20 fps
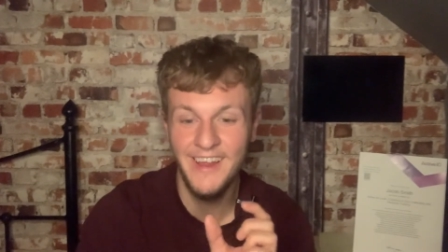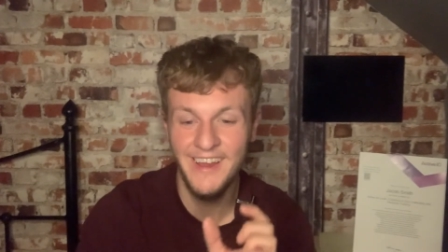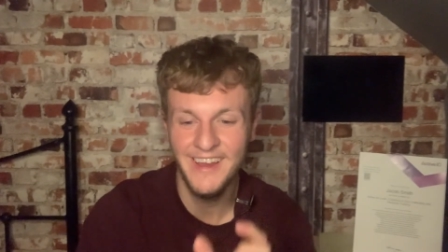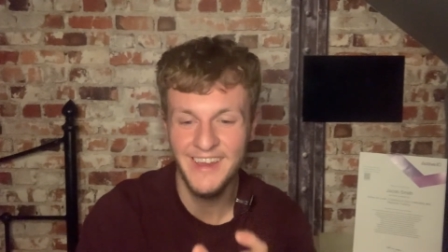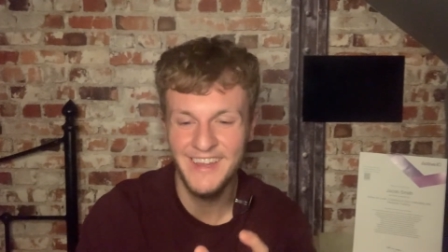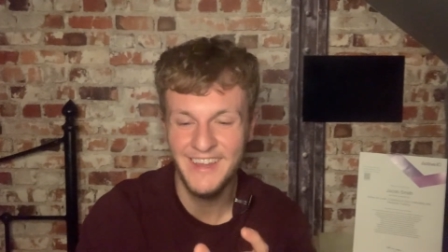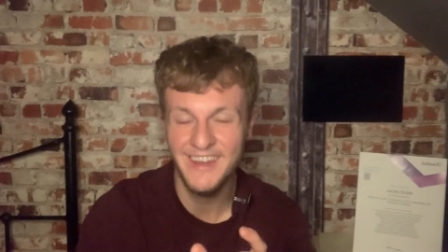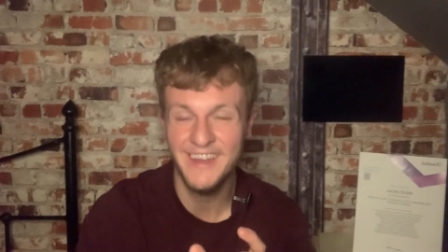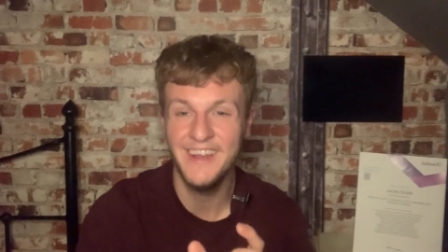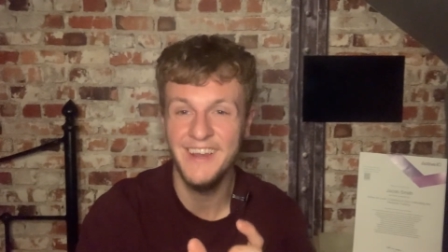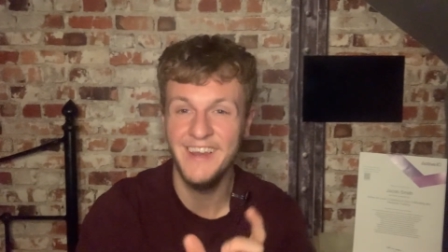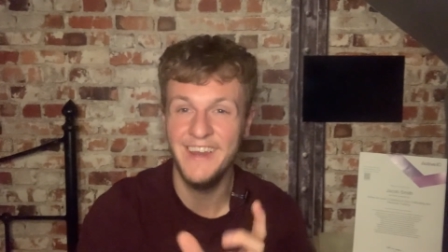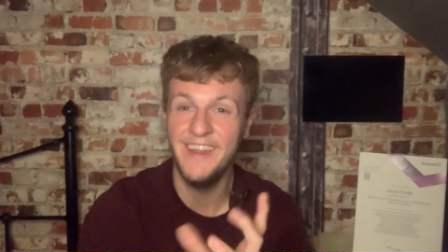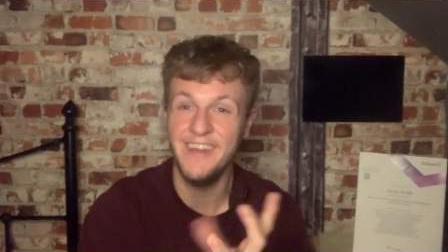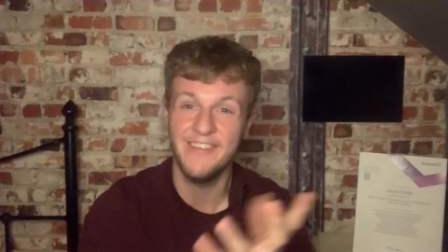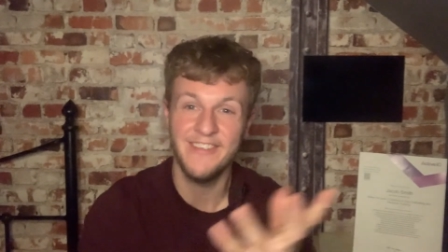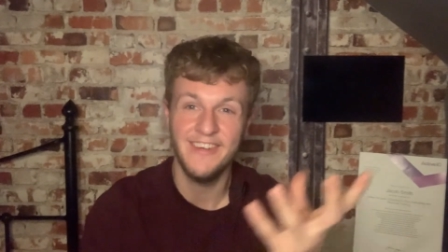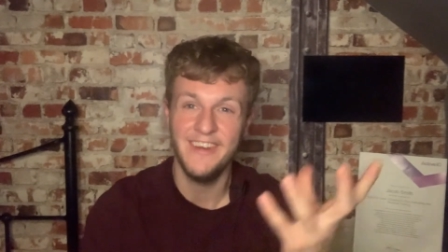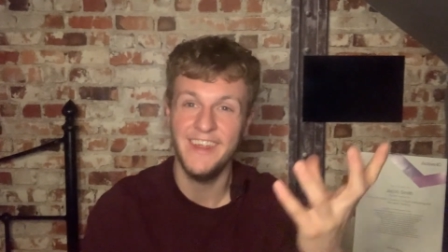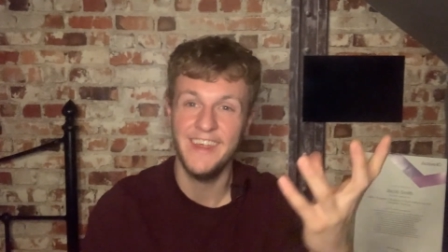you can
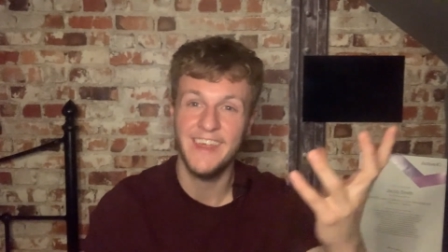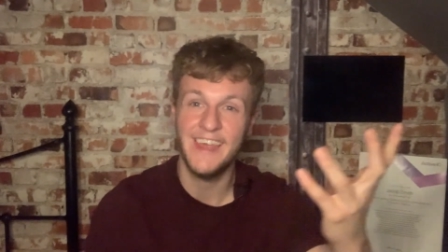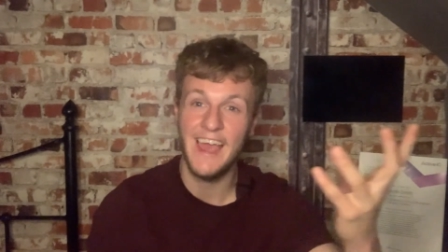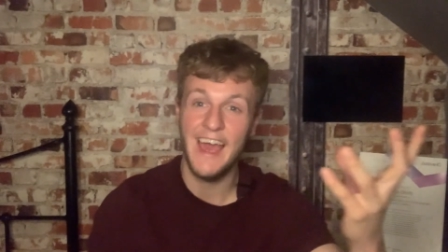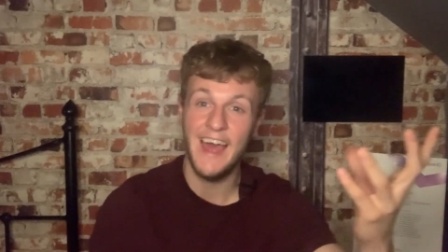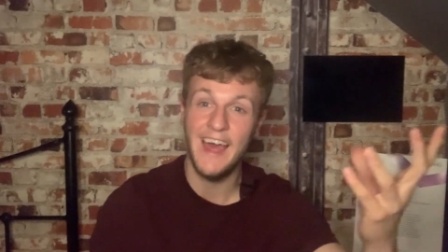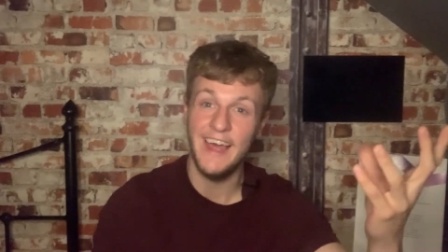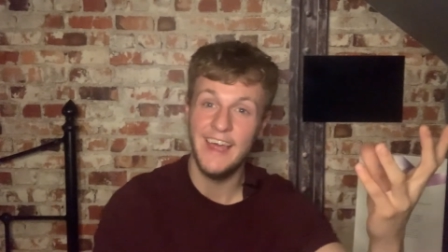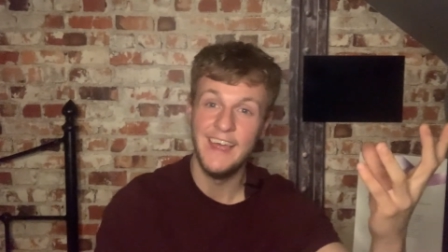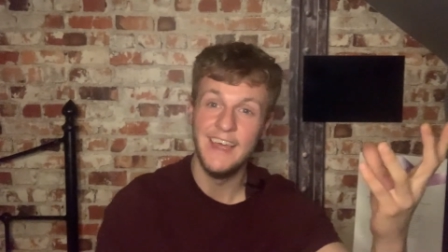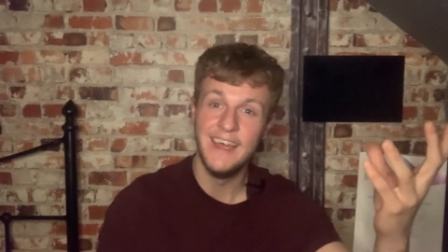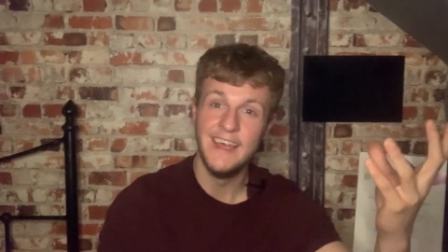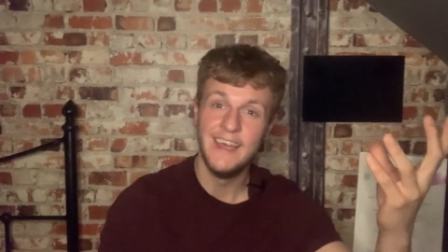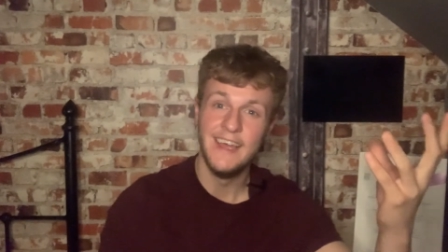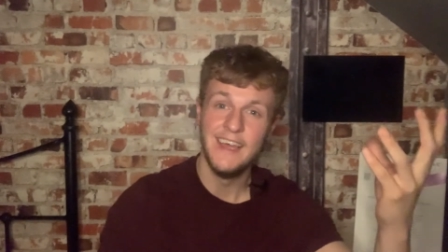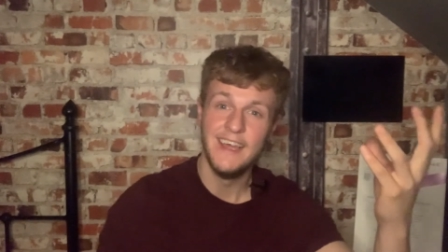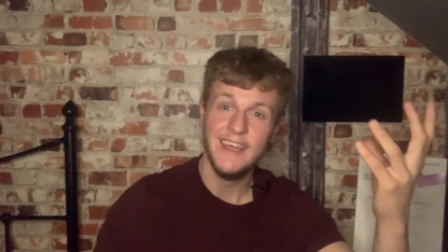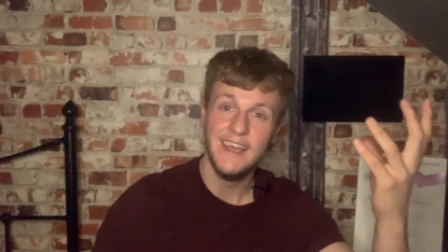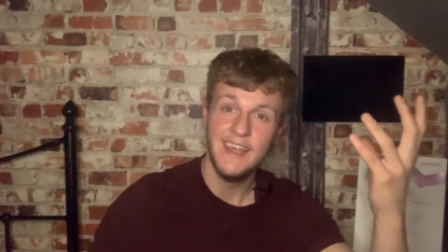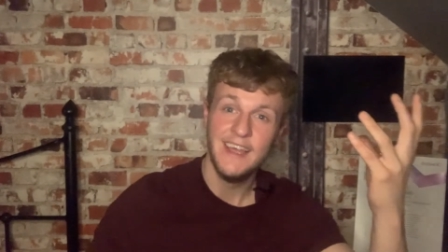literally get
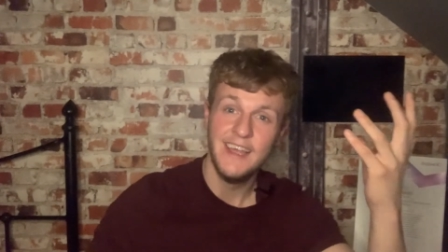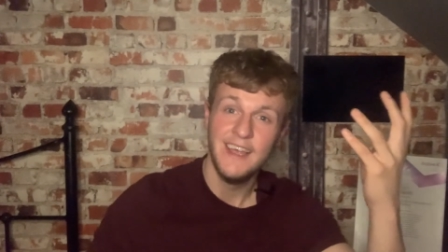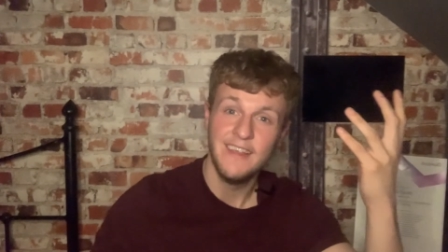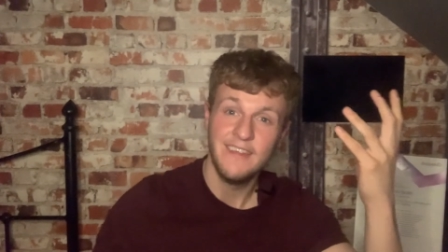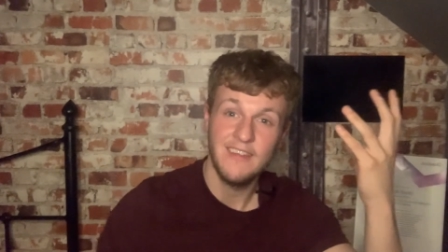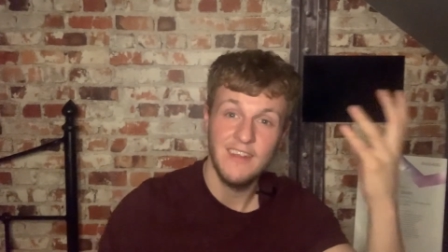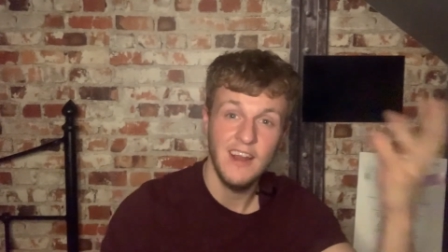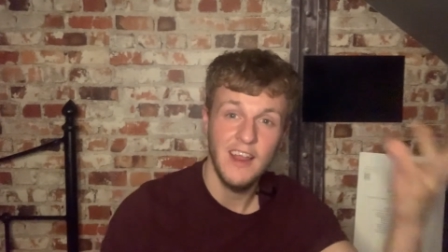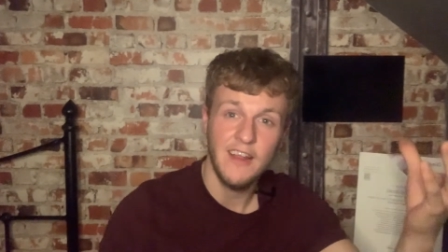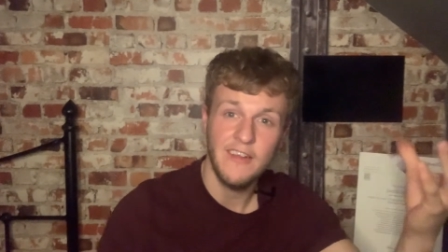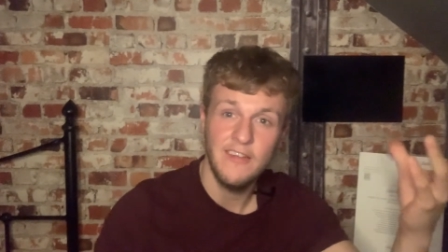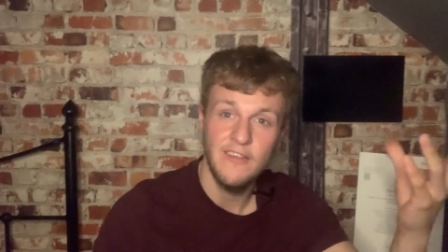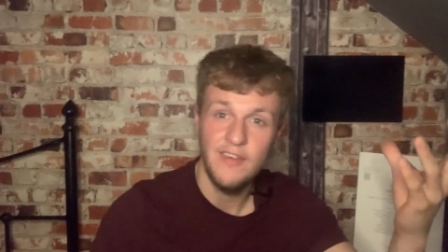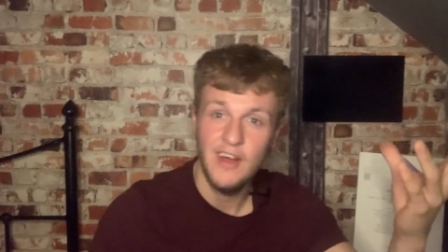selective